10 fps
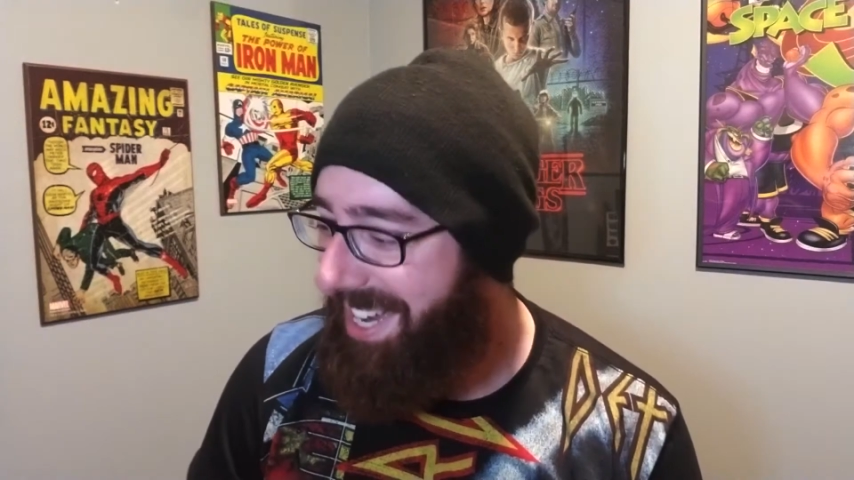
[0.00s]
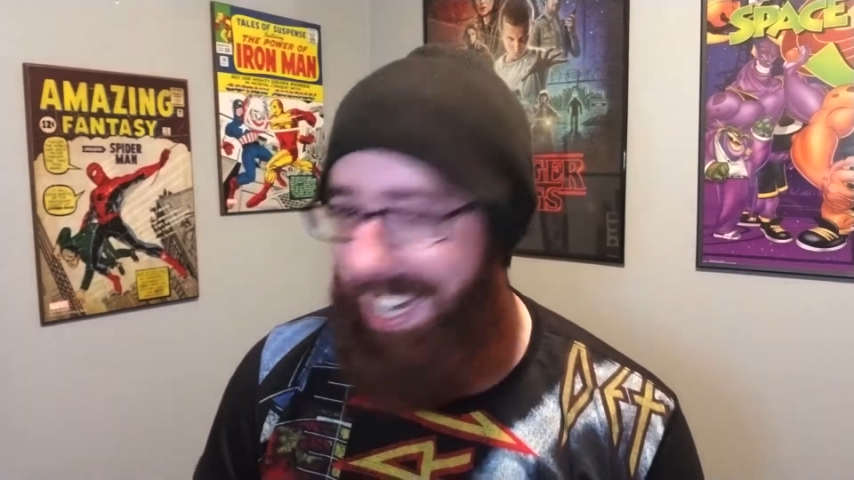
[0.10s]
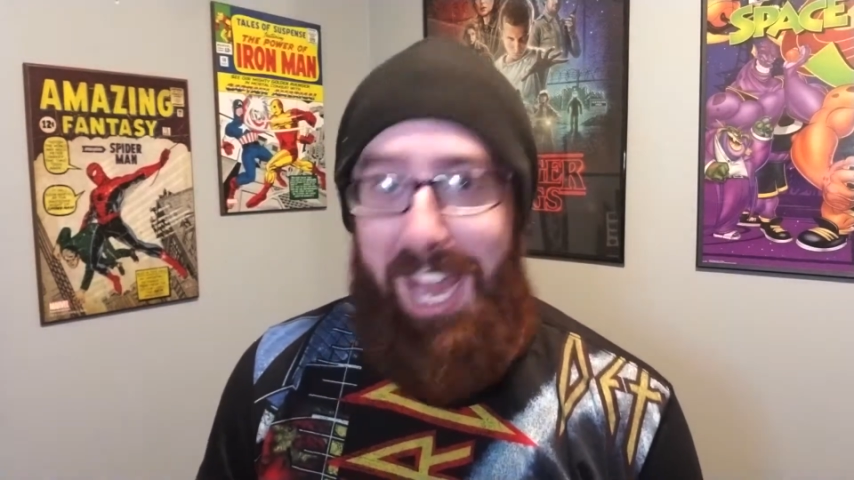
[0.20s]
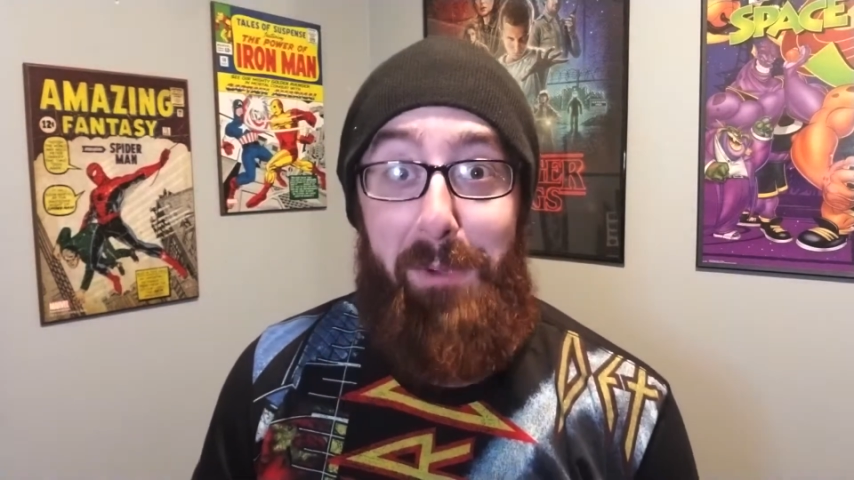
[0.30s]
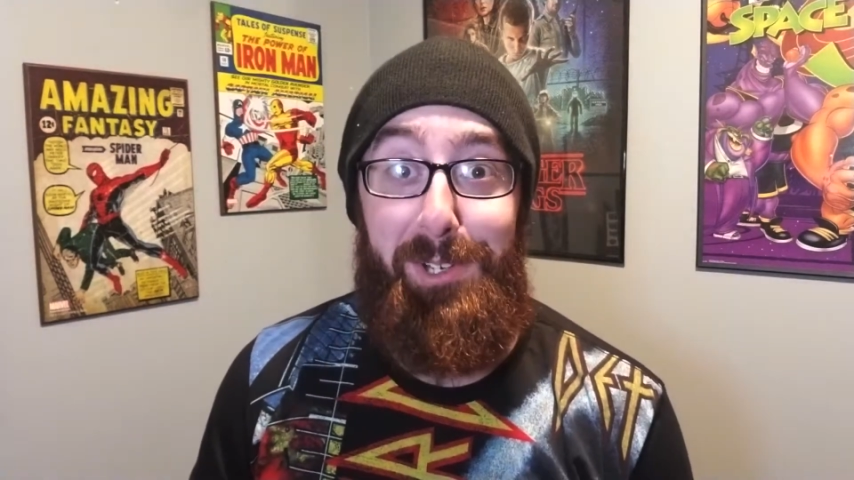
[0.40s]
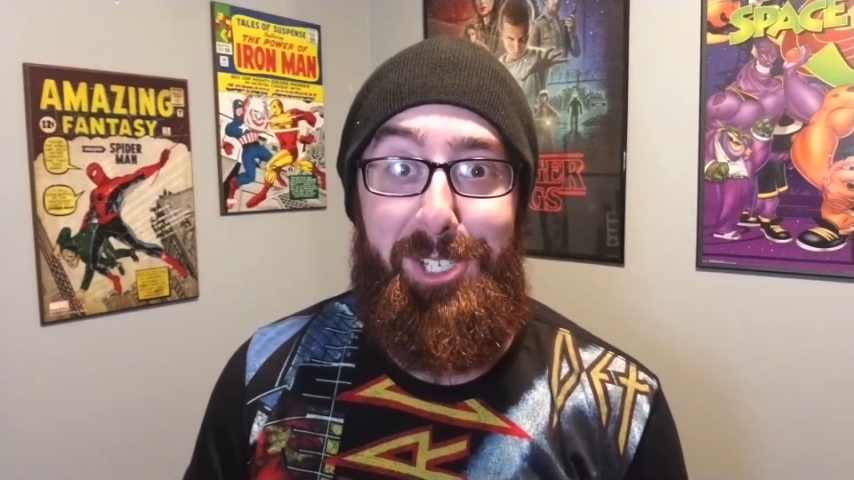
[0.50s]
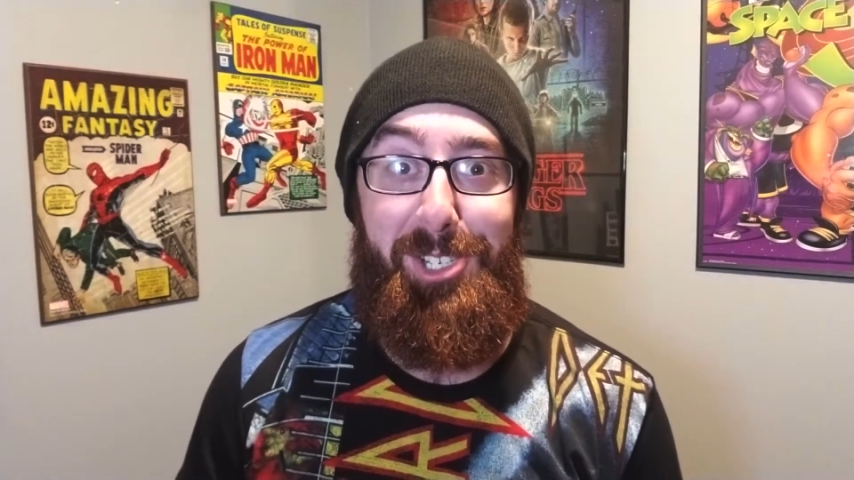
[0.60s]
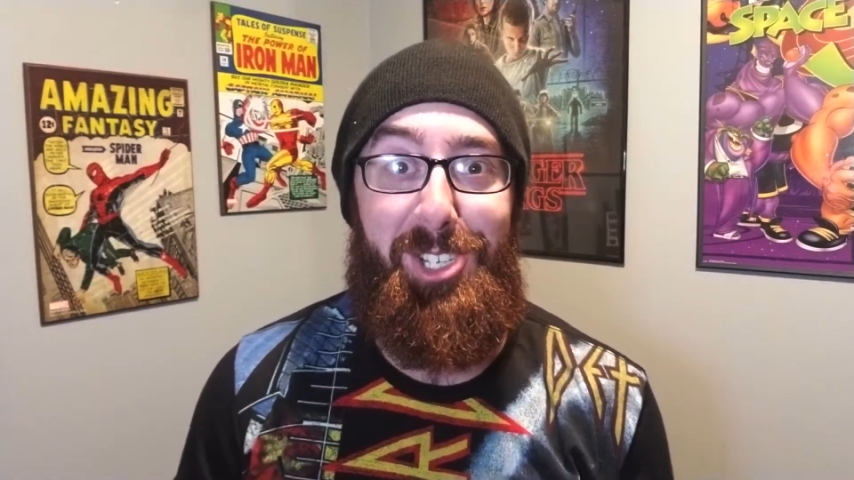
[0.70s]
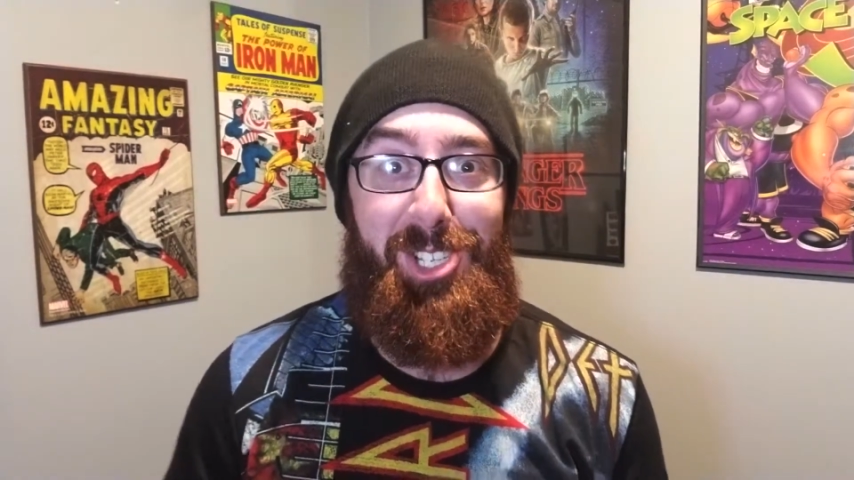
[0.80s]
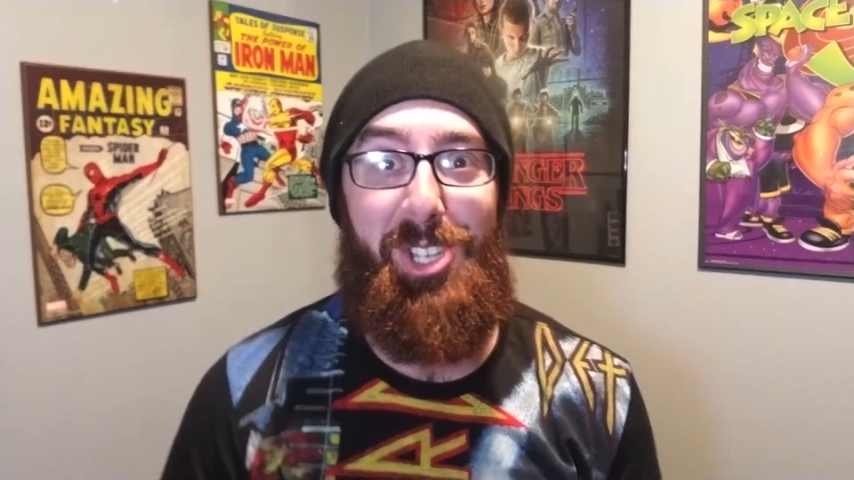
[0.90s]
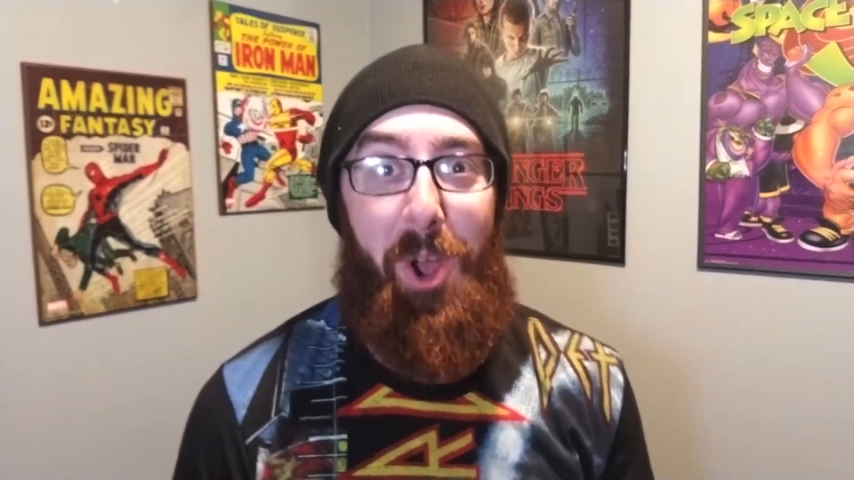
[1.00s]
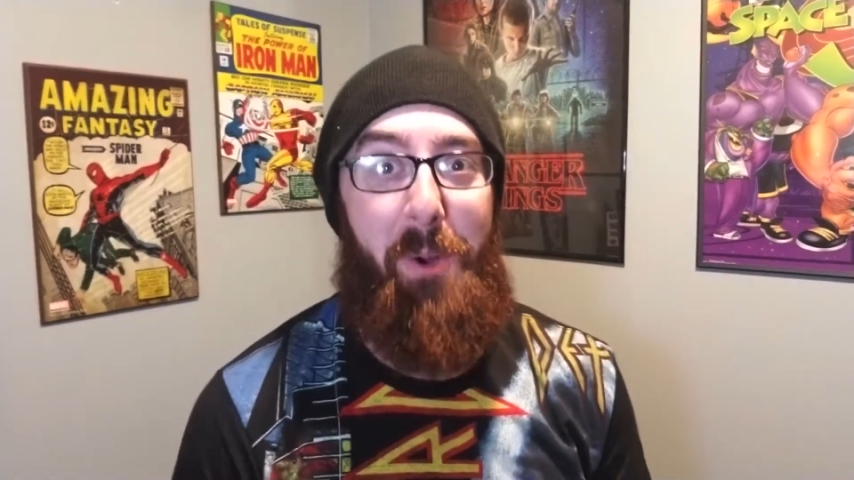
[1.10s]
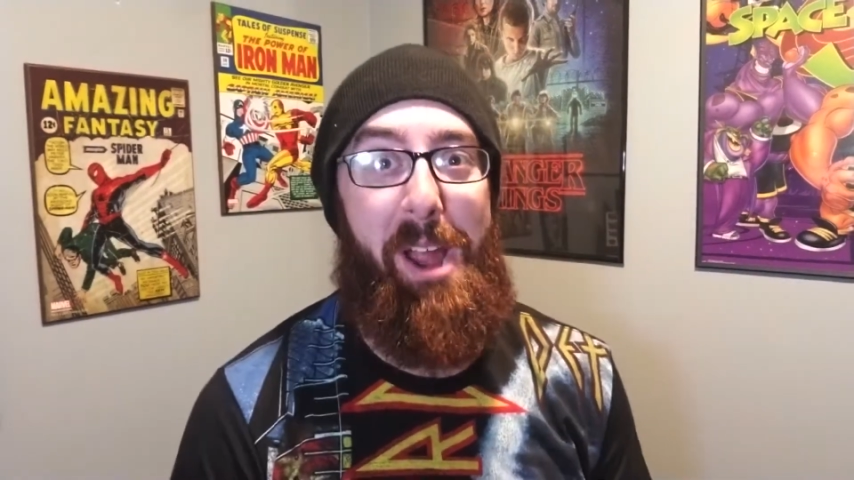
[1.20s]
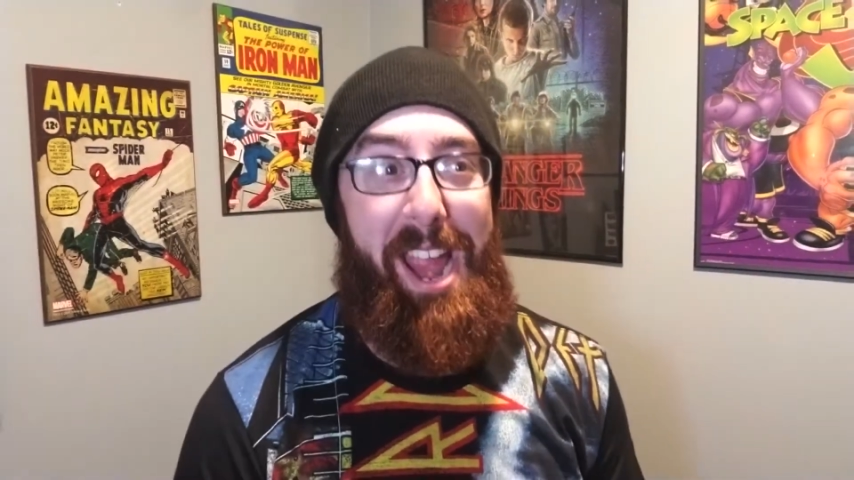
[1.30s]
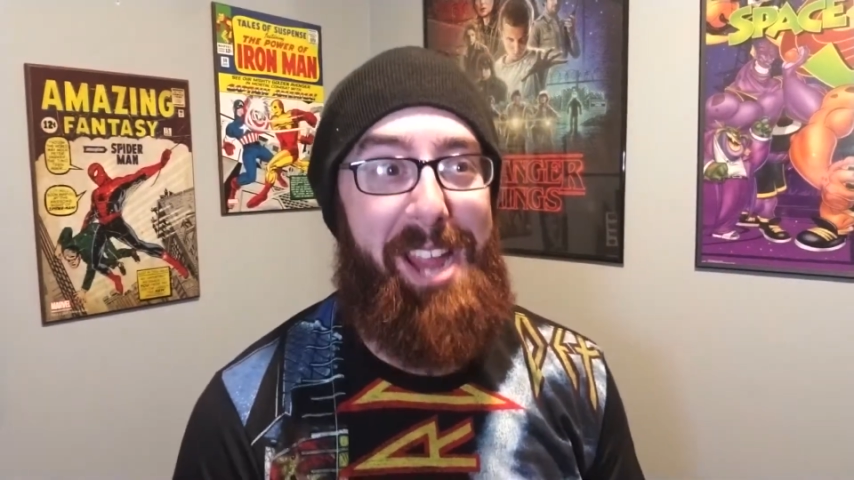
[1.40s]
He was just
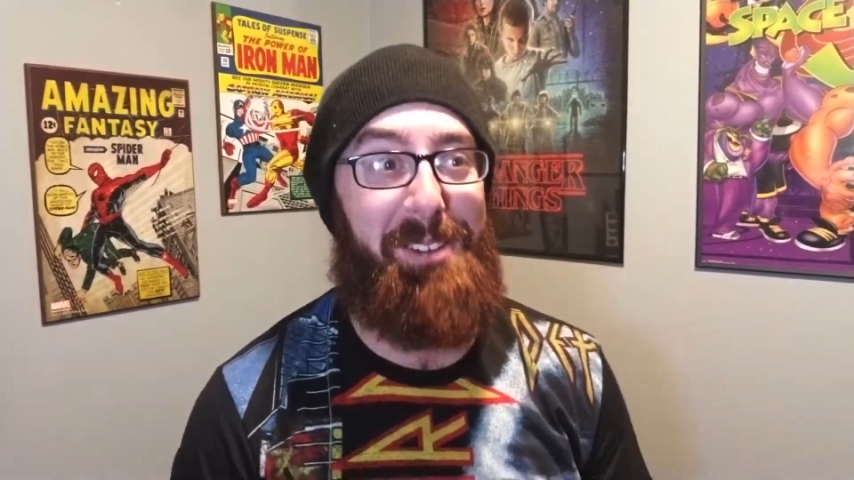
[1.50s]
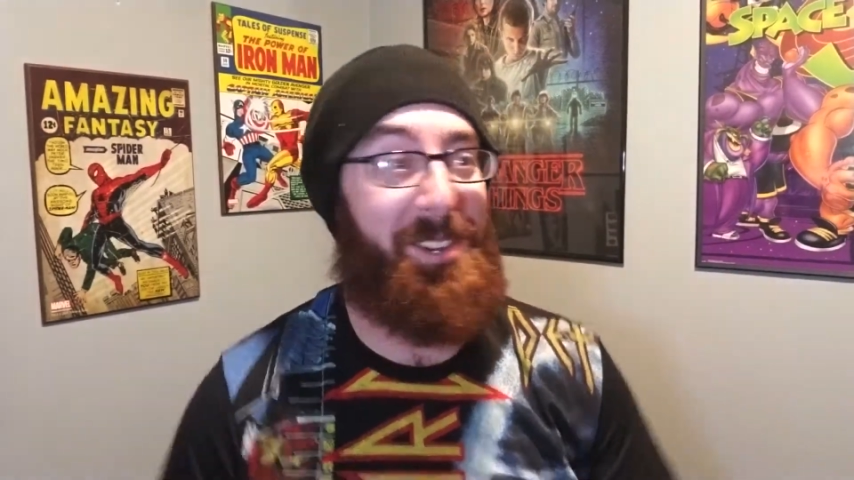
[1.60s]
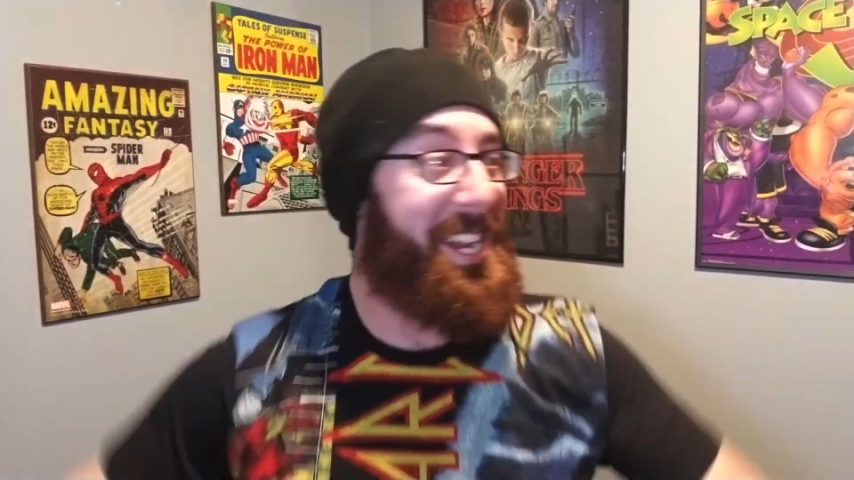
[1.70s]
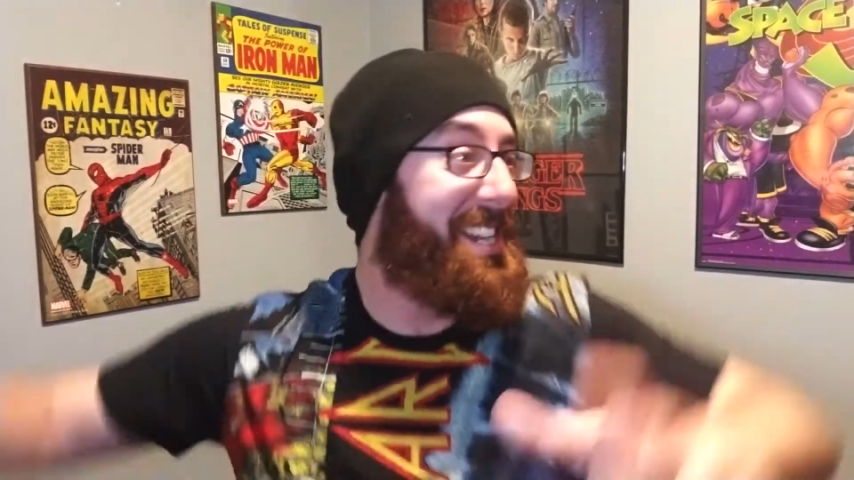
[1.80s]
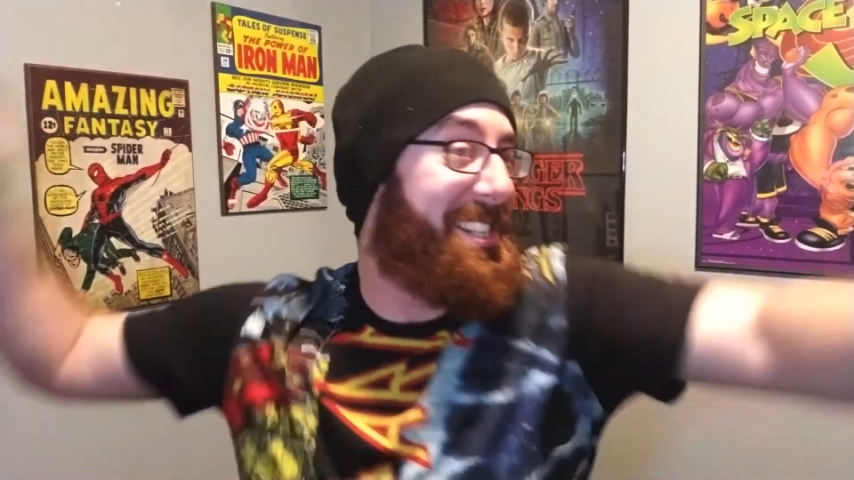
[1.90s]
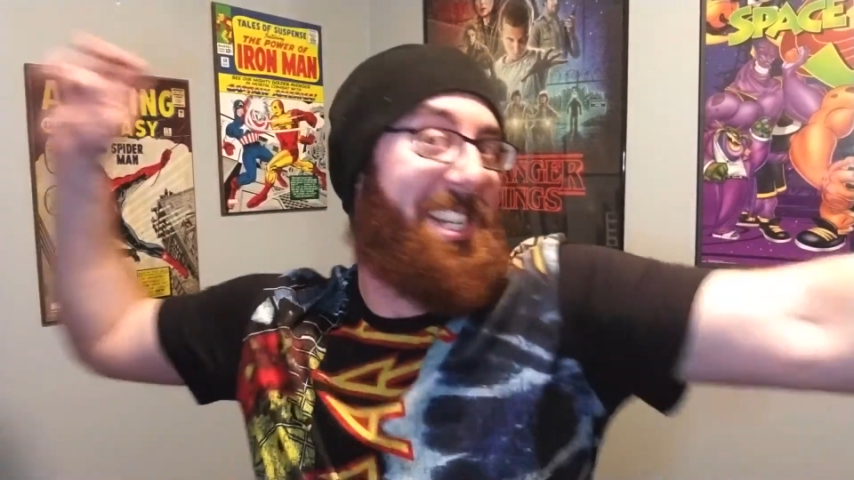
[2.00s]
so angry. He just